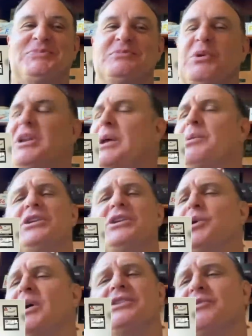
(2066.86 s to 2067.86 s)
we
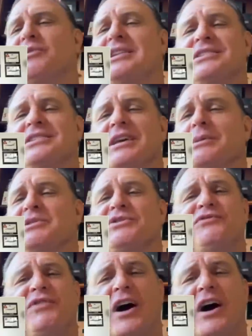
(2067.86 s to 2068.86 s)
enjoyed it tremendously. It was
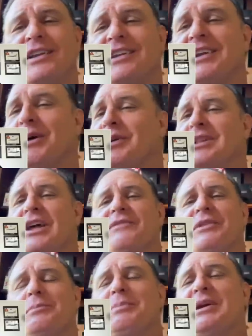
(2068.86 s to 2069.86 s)
fun. We
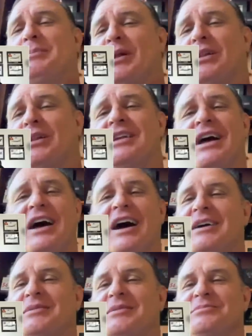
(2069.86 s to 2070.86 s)
loved the people.
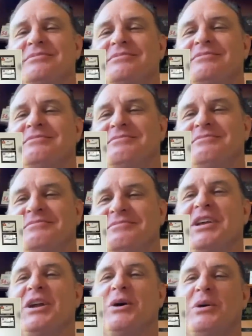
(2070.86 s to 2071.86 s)

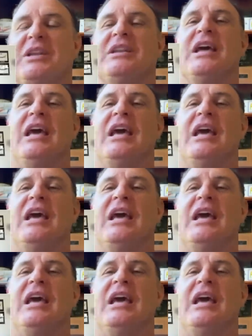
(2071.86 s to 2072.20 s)
You know, it